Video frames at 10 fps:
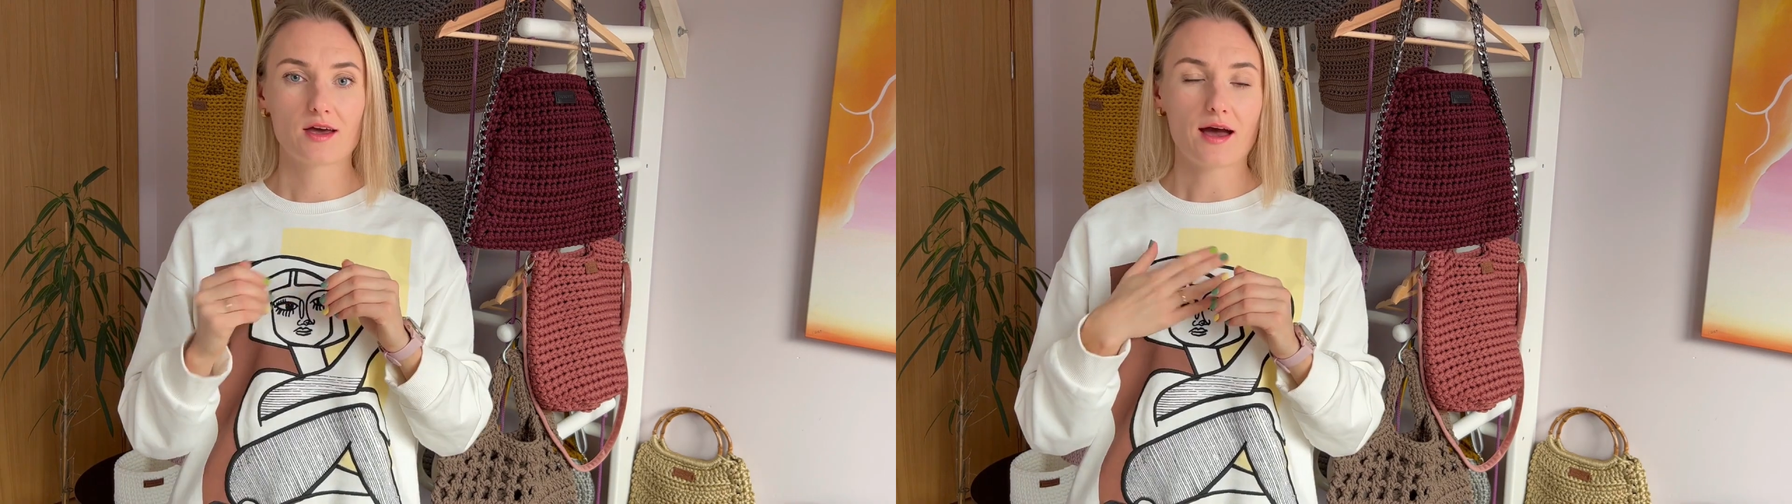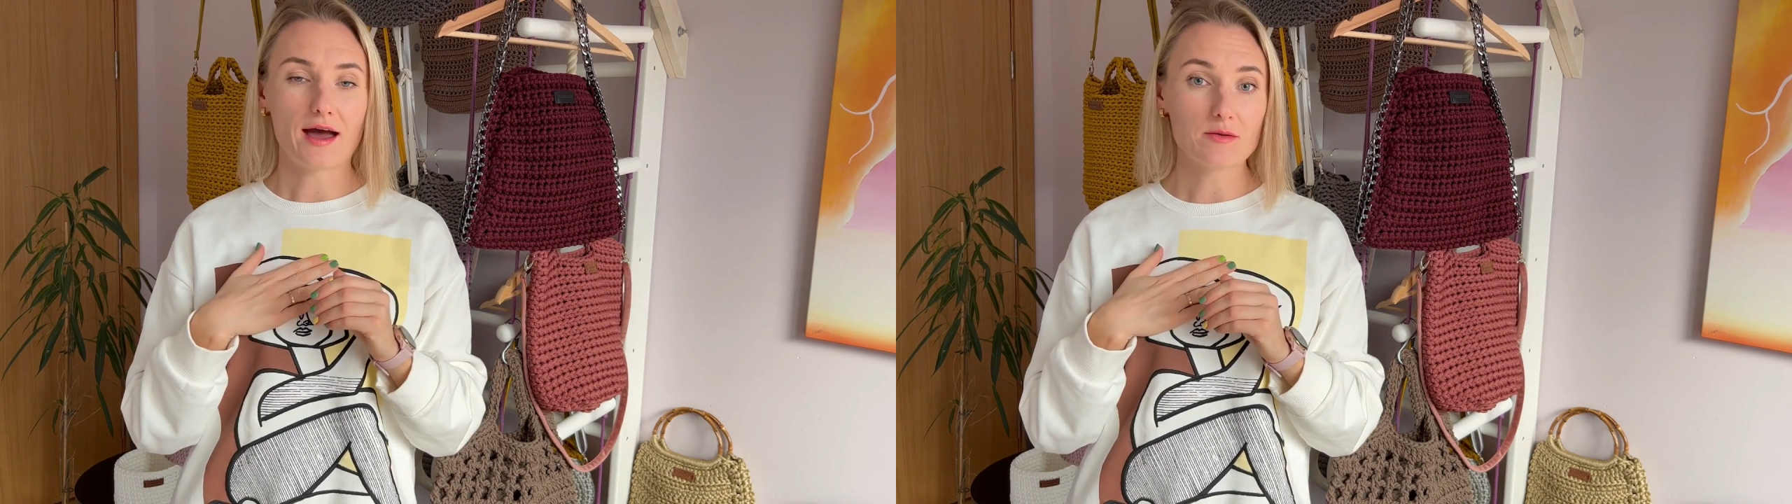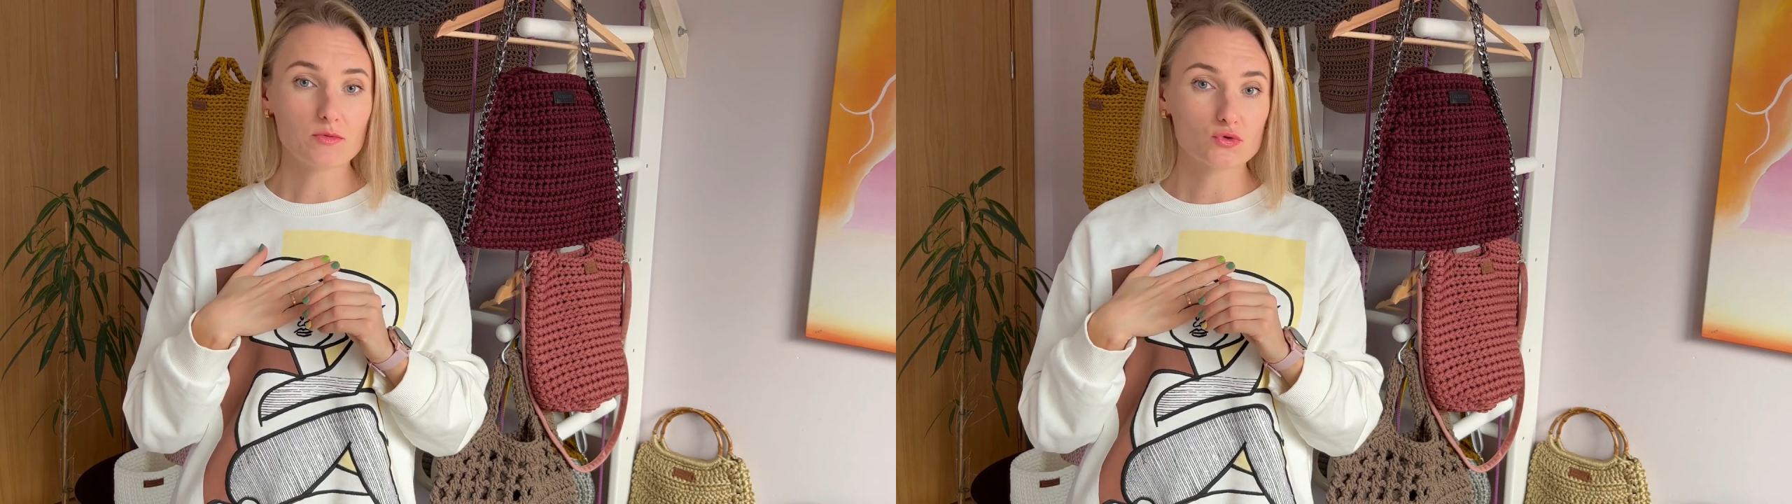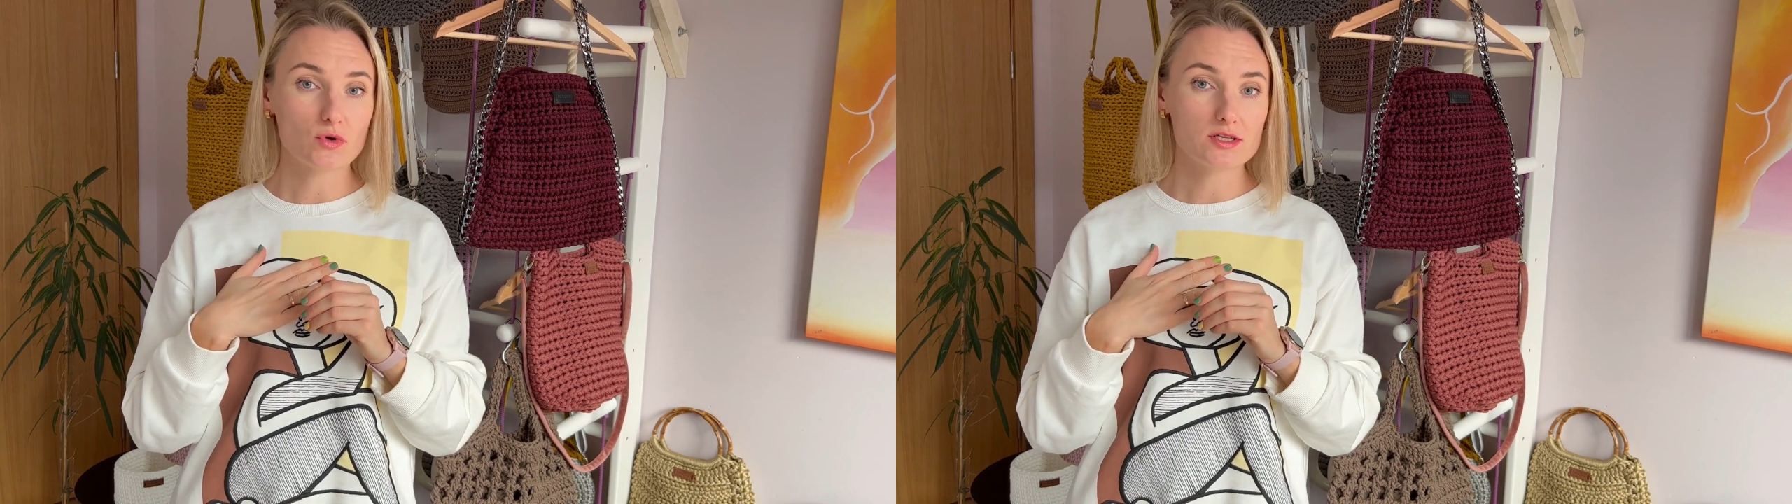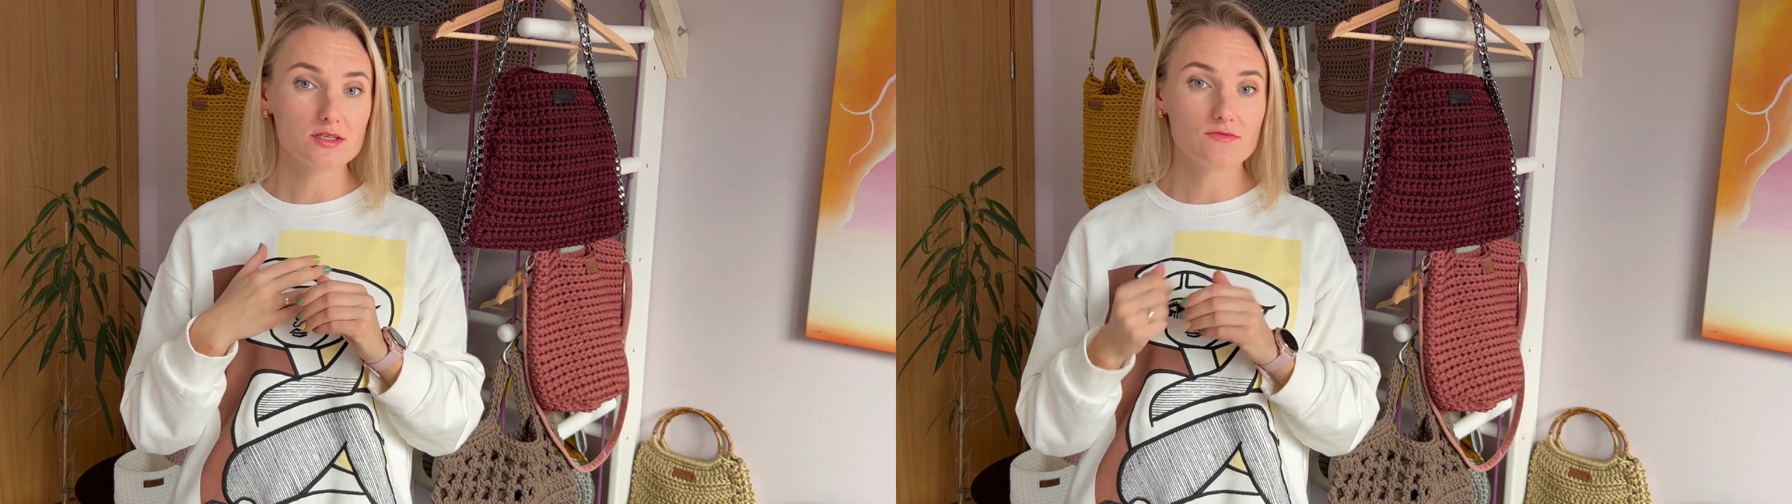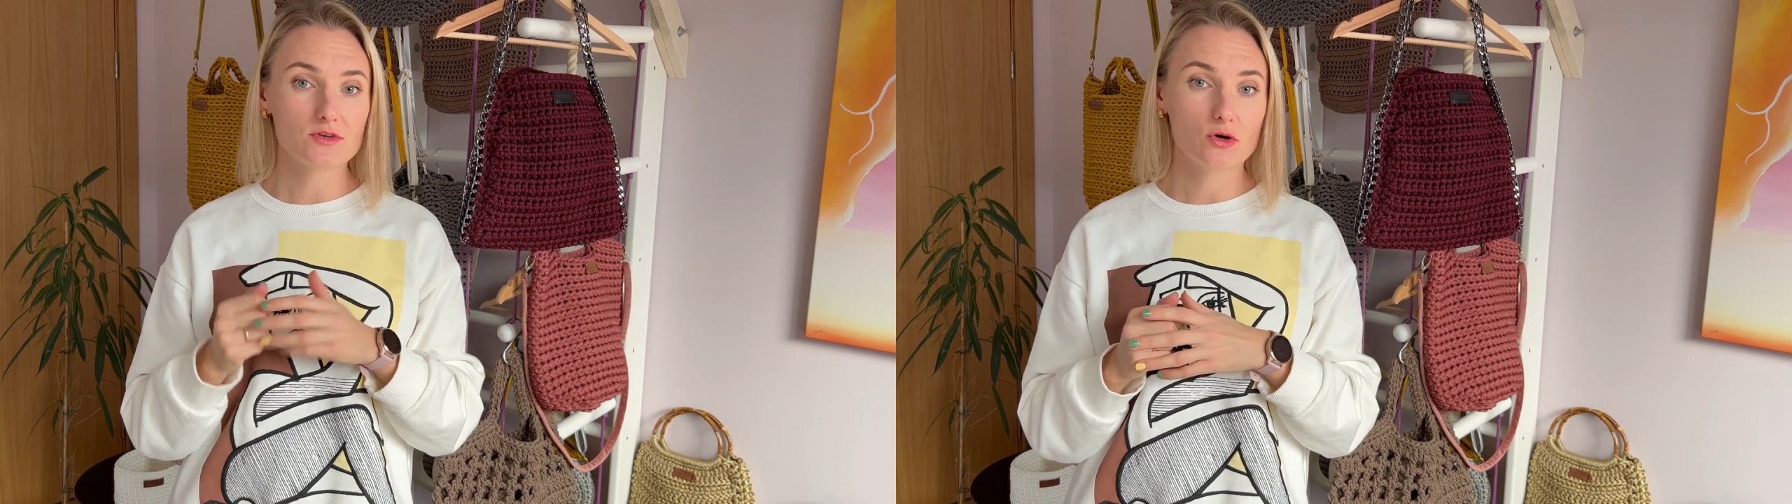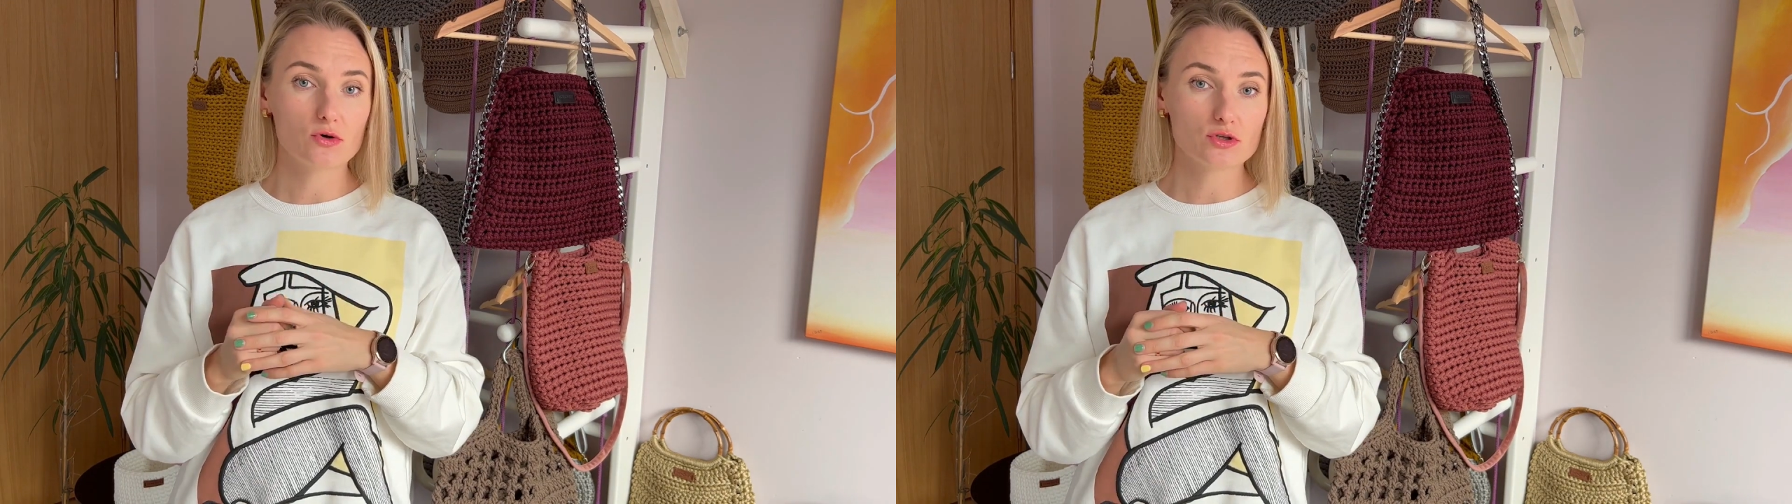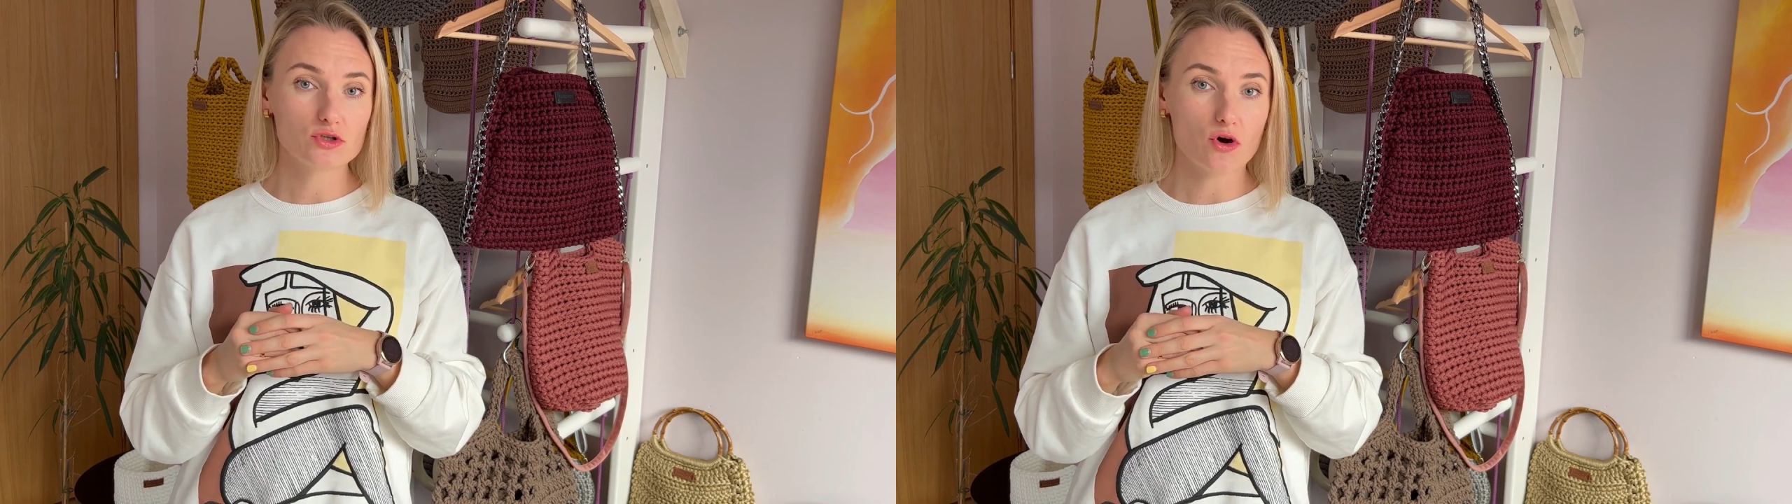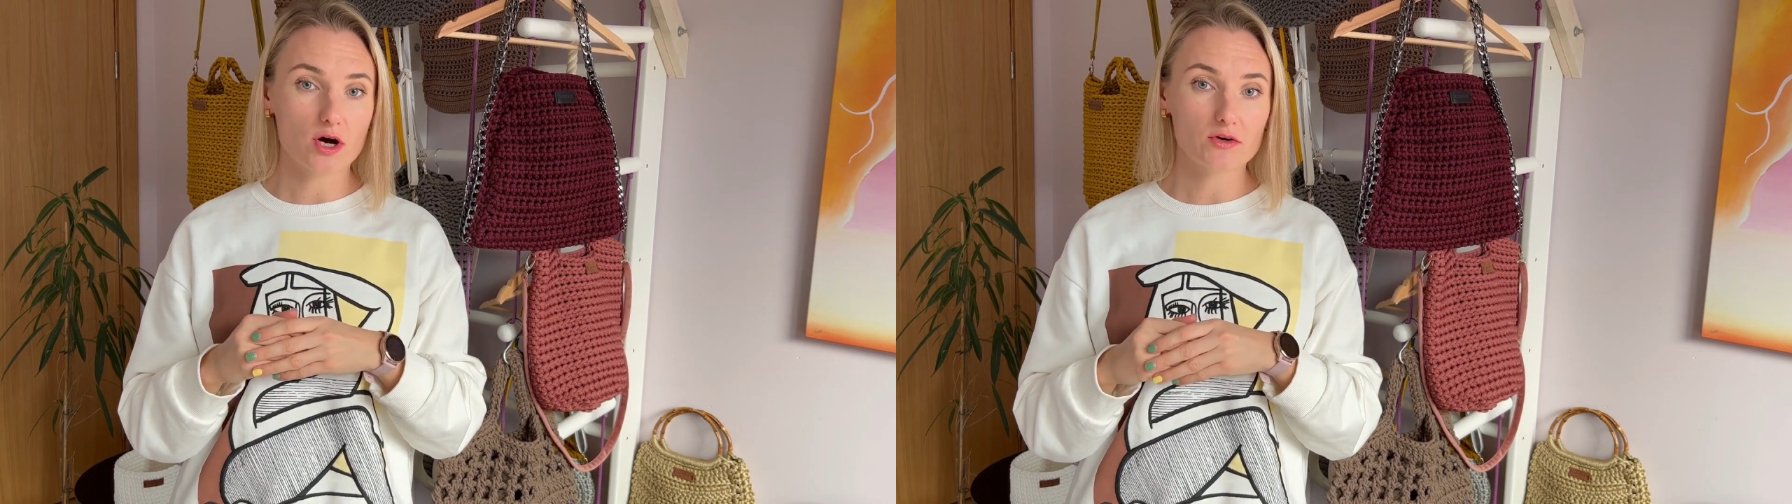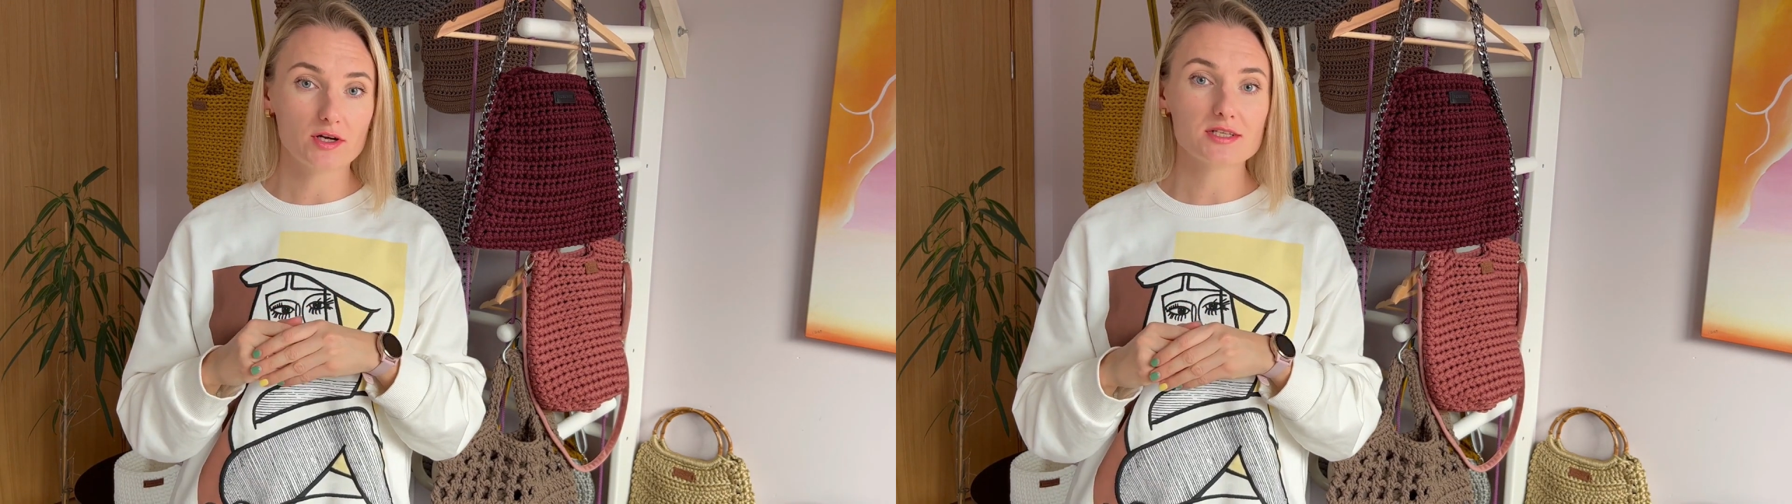I'm creating video
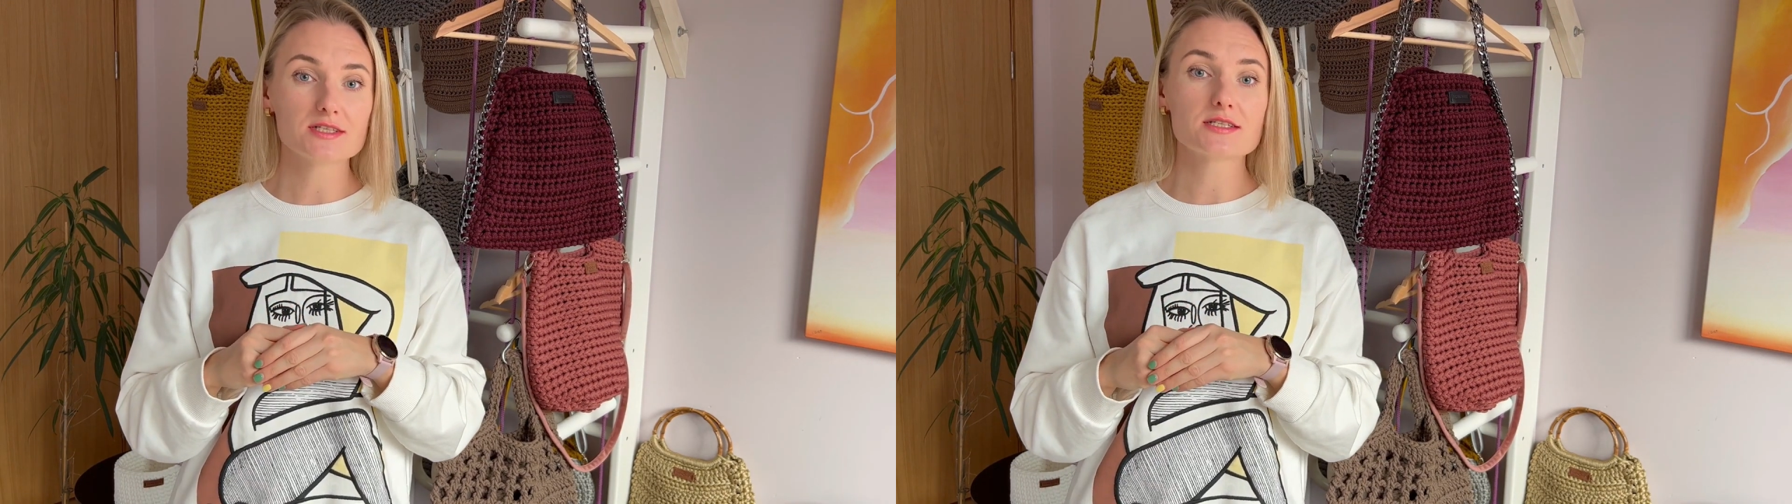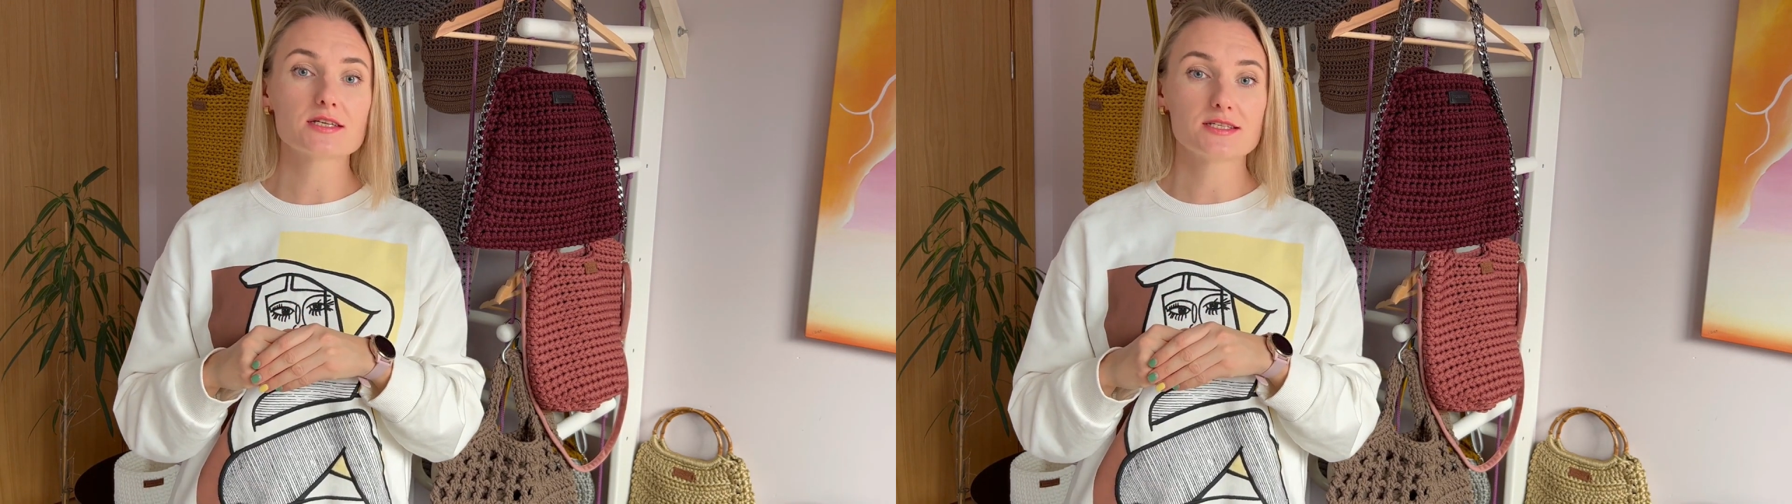tutorials,